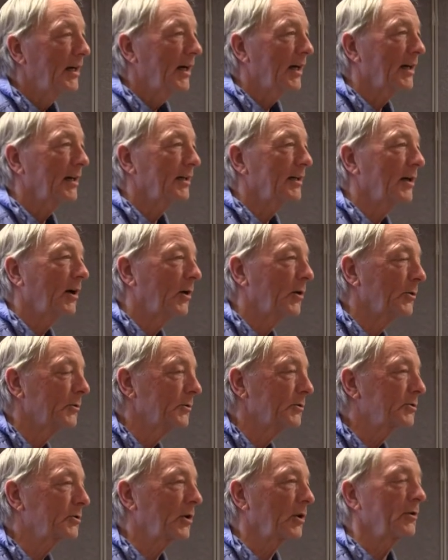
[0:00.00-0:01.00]
uh,
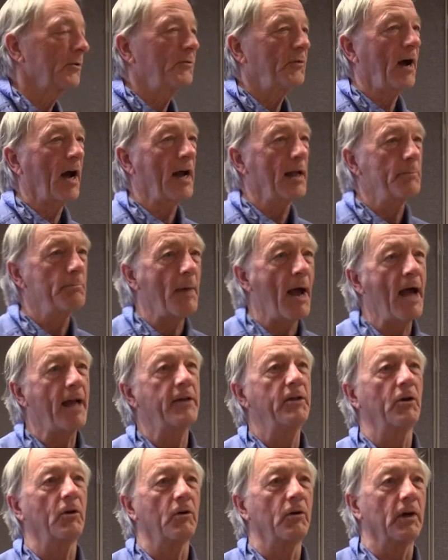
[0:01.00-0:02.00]
on certifying
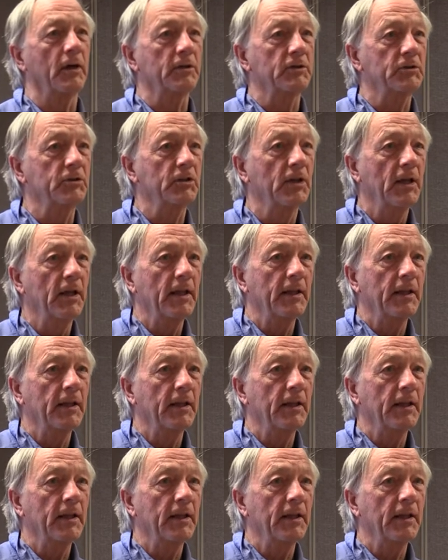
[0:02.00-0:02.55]
backyards